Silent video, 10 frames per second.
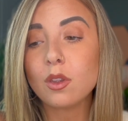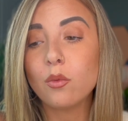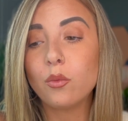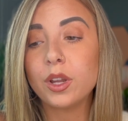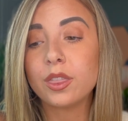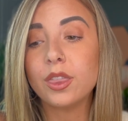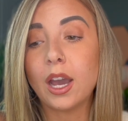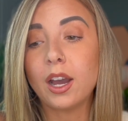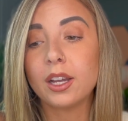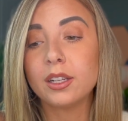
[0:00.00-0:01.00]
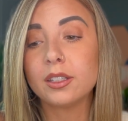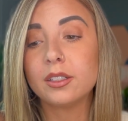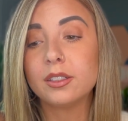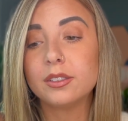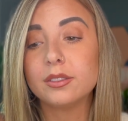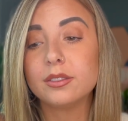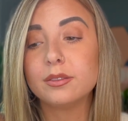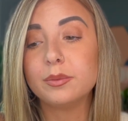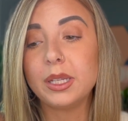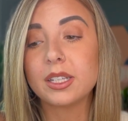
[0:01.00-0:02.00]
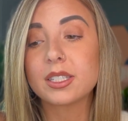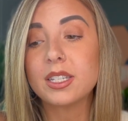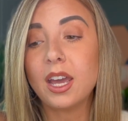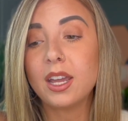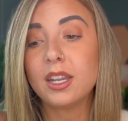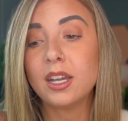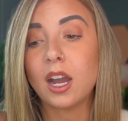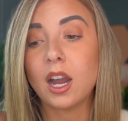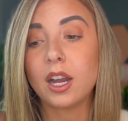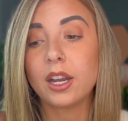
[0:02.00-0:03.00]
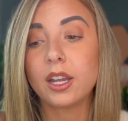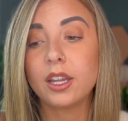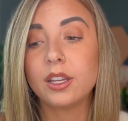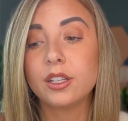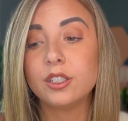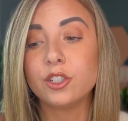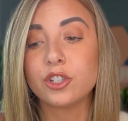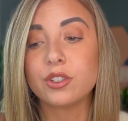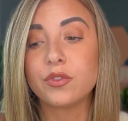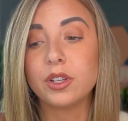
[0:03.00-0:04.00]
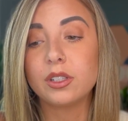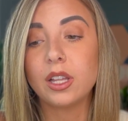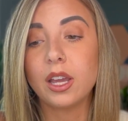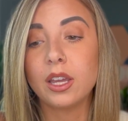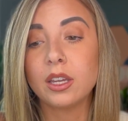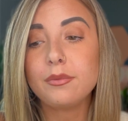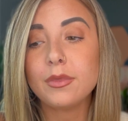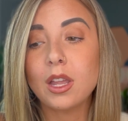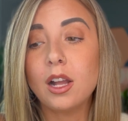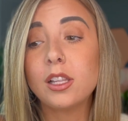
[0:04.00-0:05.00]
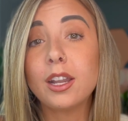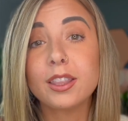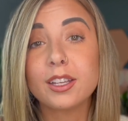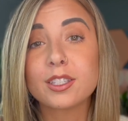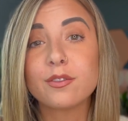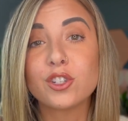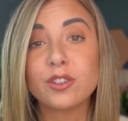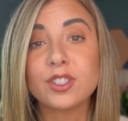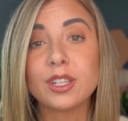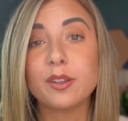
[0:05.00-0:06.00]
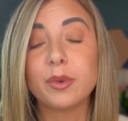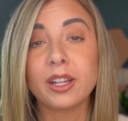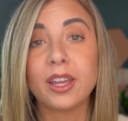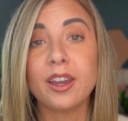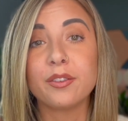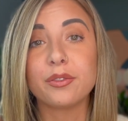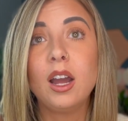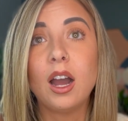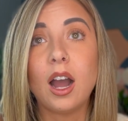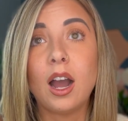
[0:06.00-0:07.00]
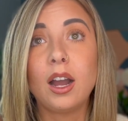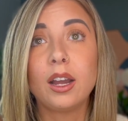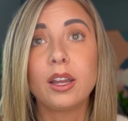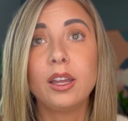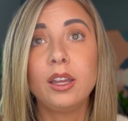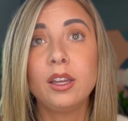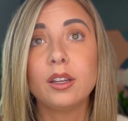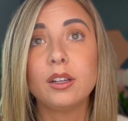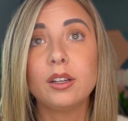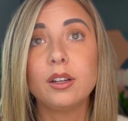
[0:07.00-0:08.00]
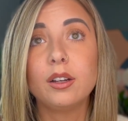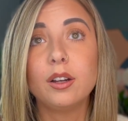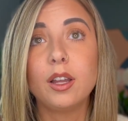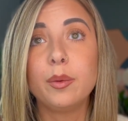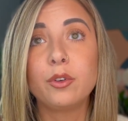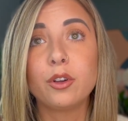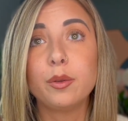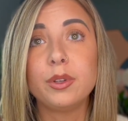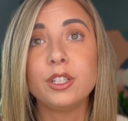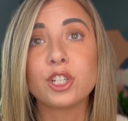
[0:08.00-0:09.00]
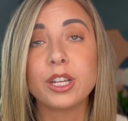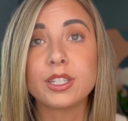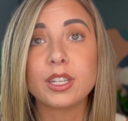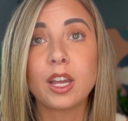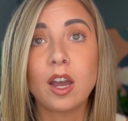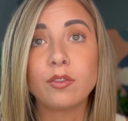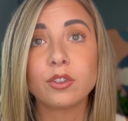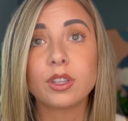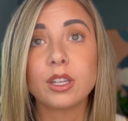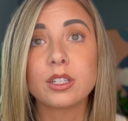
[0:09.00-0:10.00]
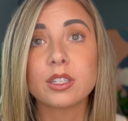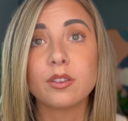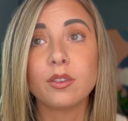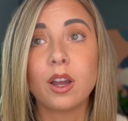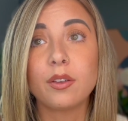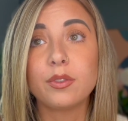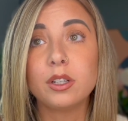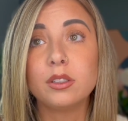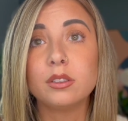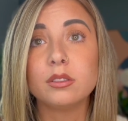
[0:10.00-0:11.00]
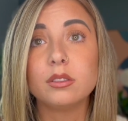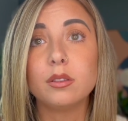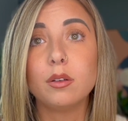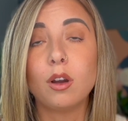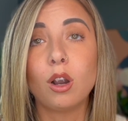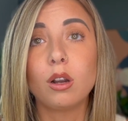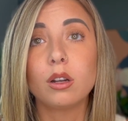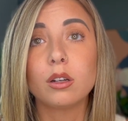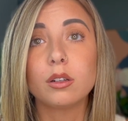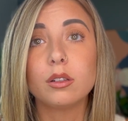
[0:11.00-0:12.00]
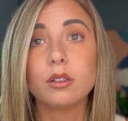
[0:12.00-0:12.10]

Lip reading: with that being said, I just feel like a lot of things have shifted in my life. I am going to be chasing after things that I feel are